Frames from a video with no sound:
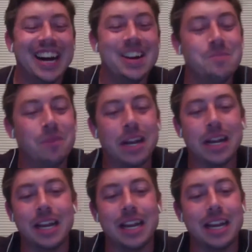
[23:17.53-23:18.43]

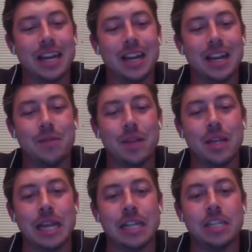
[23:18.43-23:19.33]
But, I
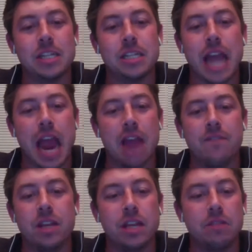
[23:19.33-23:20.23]
mean, it just
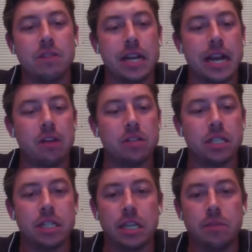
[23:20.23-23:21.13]
everything right now
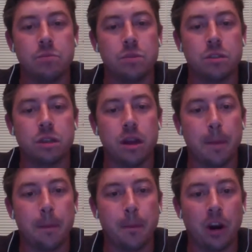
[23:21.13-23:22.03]
seems
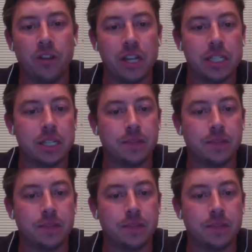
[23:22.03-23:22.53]
perfect